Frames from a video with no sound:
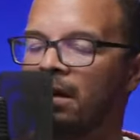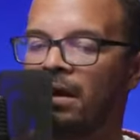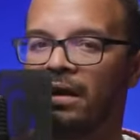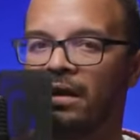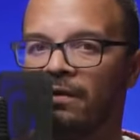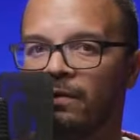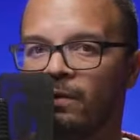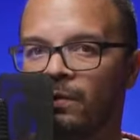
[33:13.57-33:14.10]
And
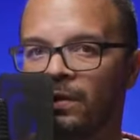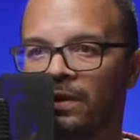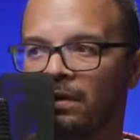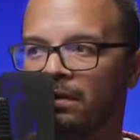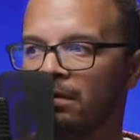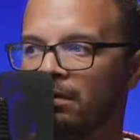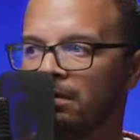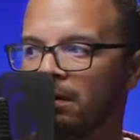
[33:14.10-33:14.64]
having
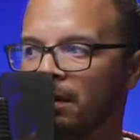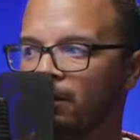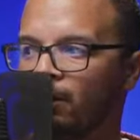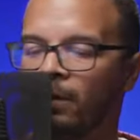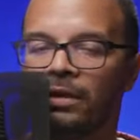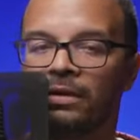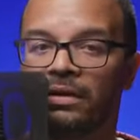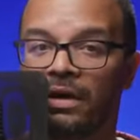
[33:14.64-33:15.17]
one like
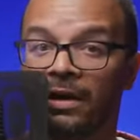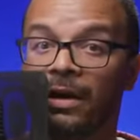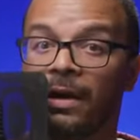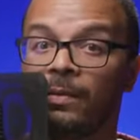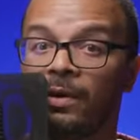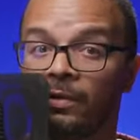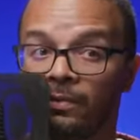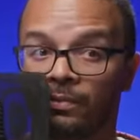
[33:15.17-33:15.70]
with
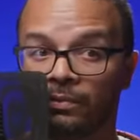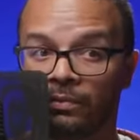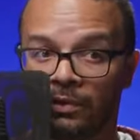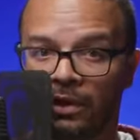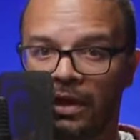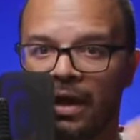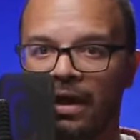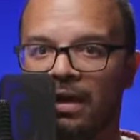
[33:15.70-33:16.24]
dynamic
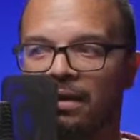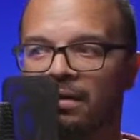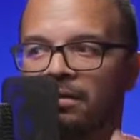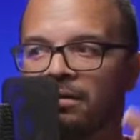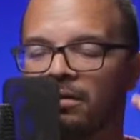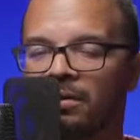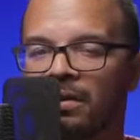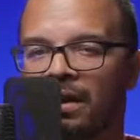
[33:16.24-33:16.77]
gain
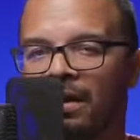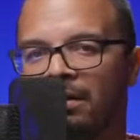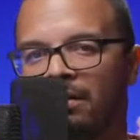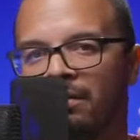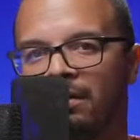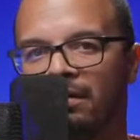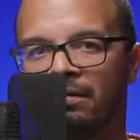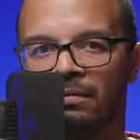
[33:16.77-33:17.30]
so that
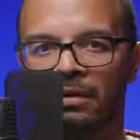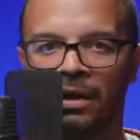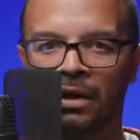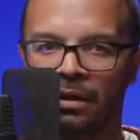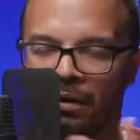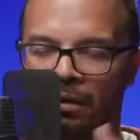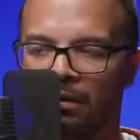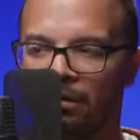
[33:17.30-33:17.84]
you can,
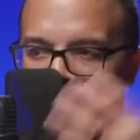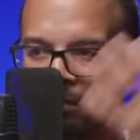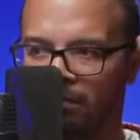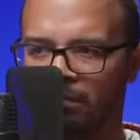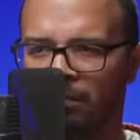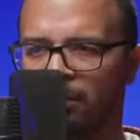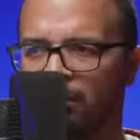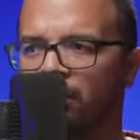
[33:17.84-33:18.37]

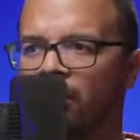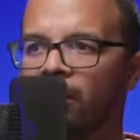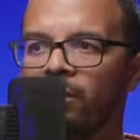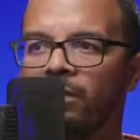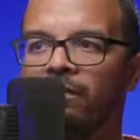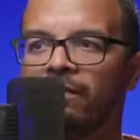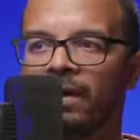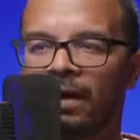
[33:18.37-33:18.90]
you know,
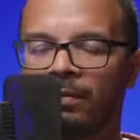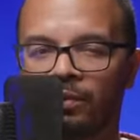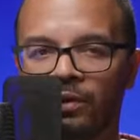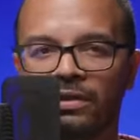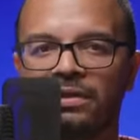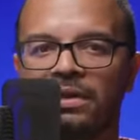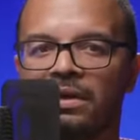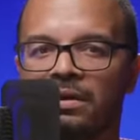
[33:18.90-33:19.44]
you've got
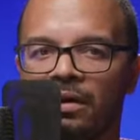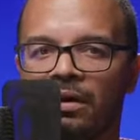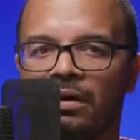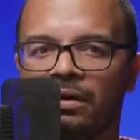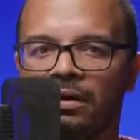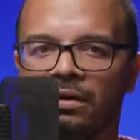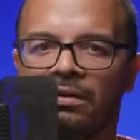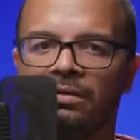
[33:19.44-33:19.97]
pristine
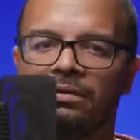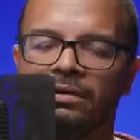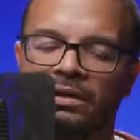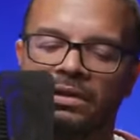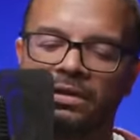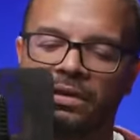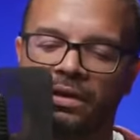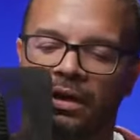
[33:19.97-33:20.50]
audio
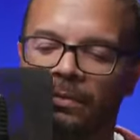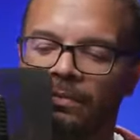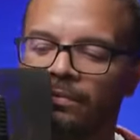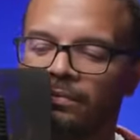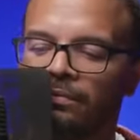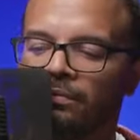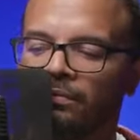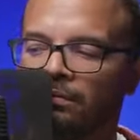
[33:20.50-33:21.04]
is
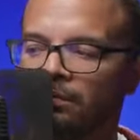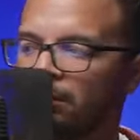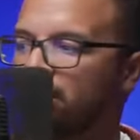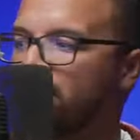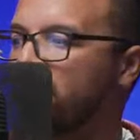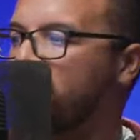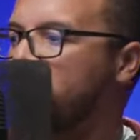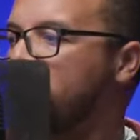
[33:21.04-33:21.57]

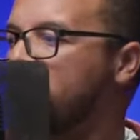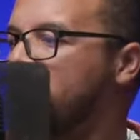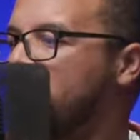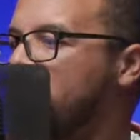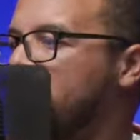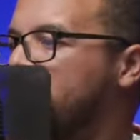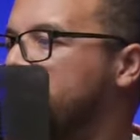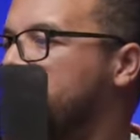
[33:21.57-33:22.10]
that's
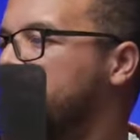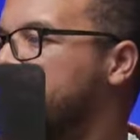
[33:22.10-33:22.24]
clutch.